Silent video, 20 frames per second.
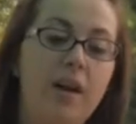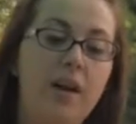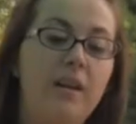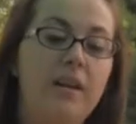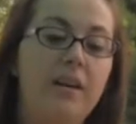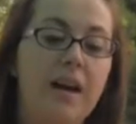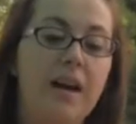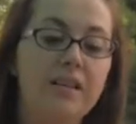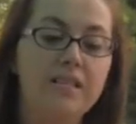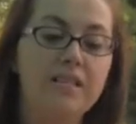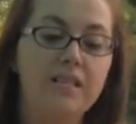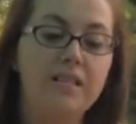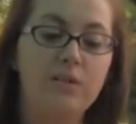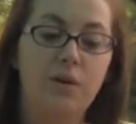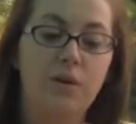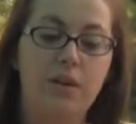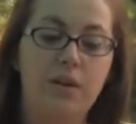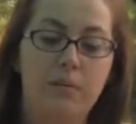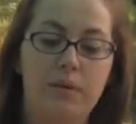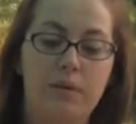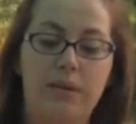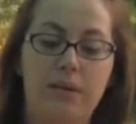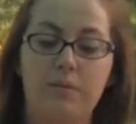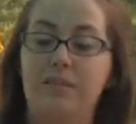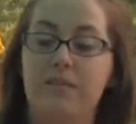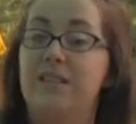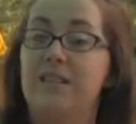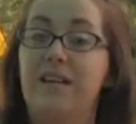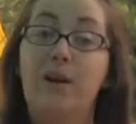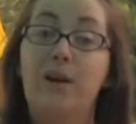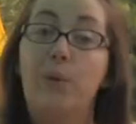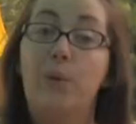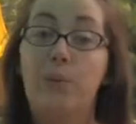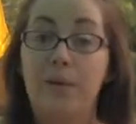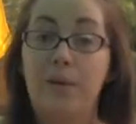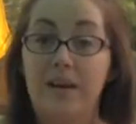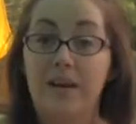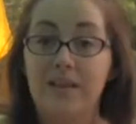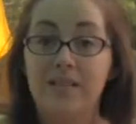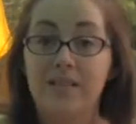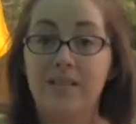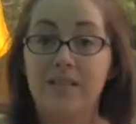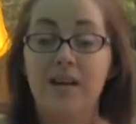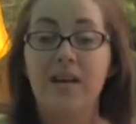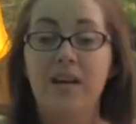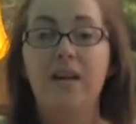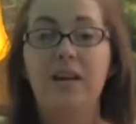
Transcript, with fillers: Next is going to be the mosquito bits.